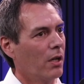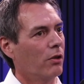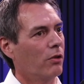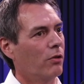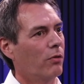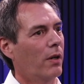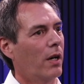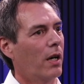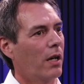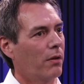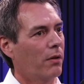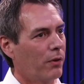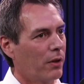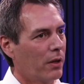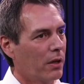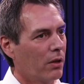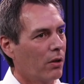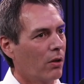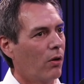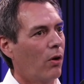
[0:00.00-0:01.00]

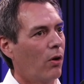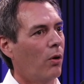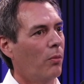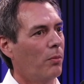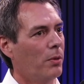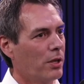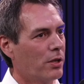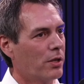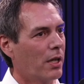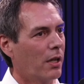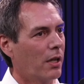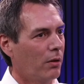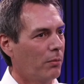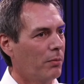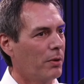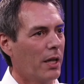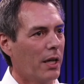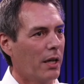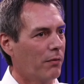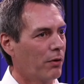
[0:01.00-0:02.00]
driving omnichannel
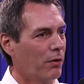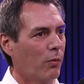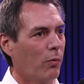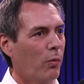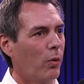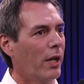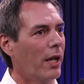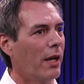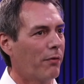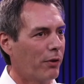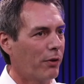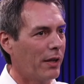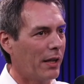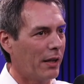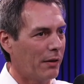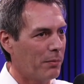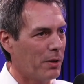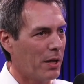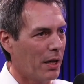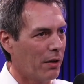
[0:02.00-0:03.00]
behavior, whatever
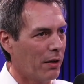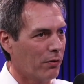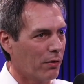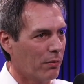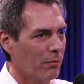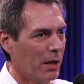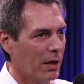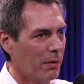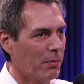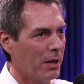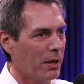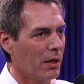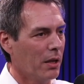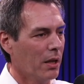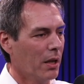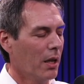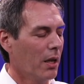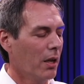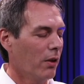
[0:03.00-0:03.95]
that behavior may be.